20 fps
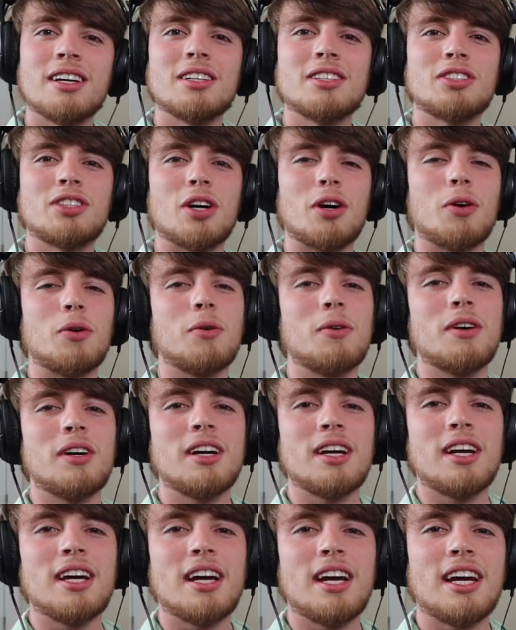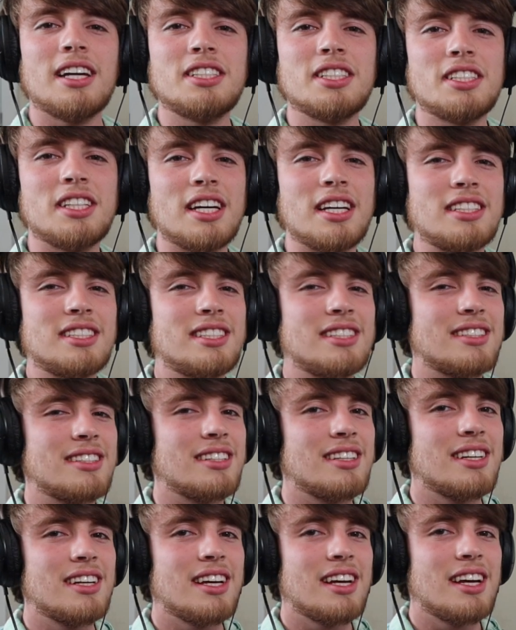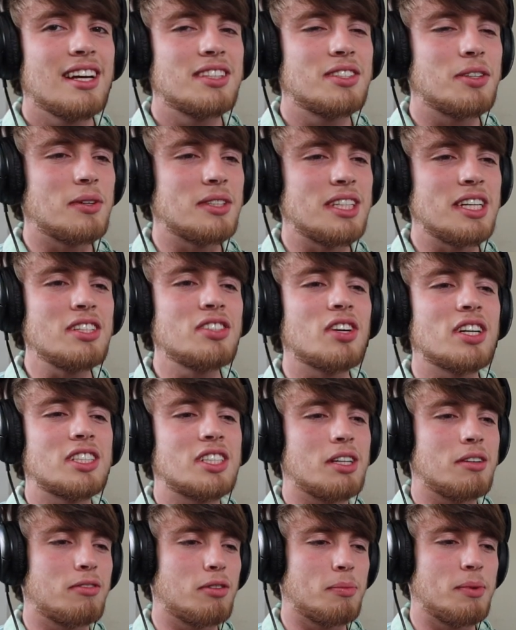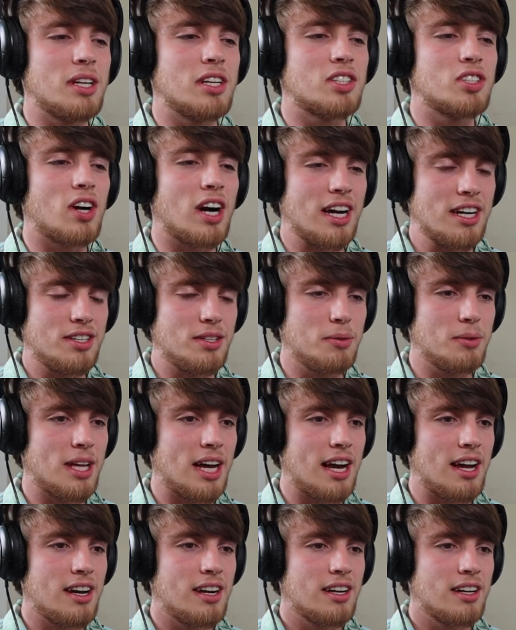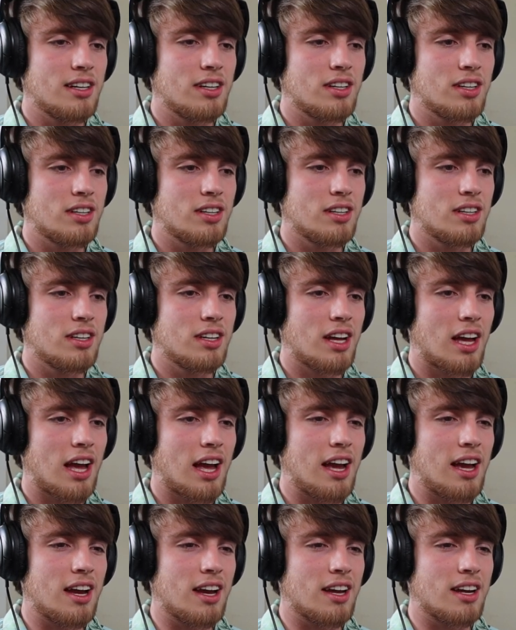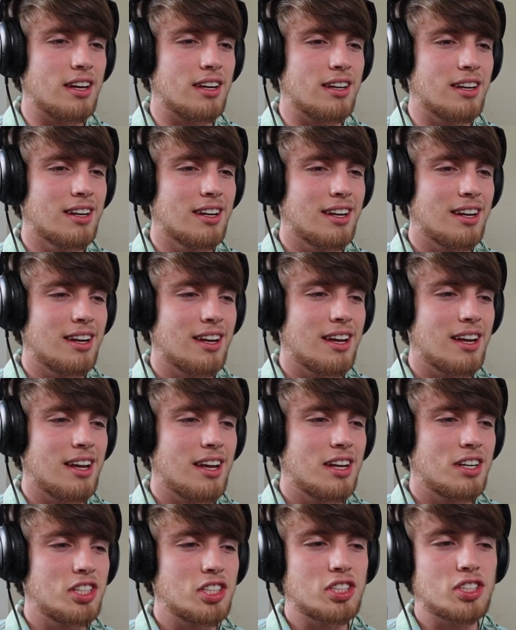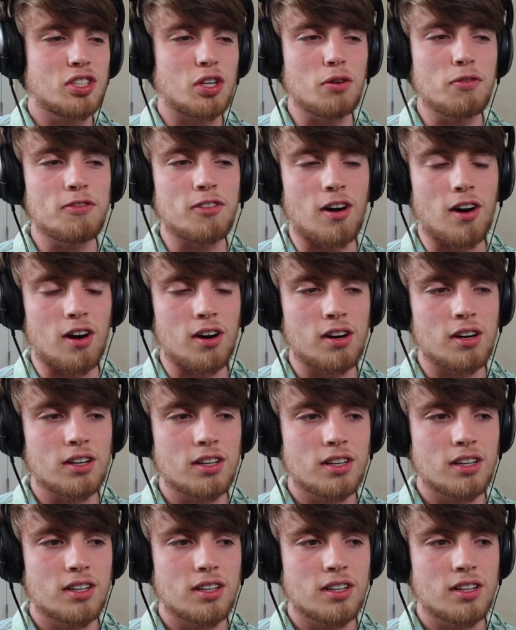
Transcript: So it's just it's so it's interesting for me to try and do that, and just so far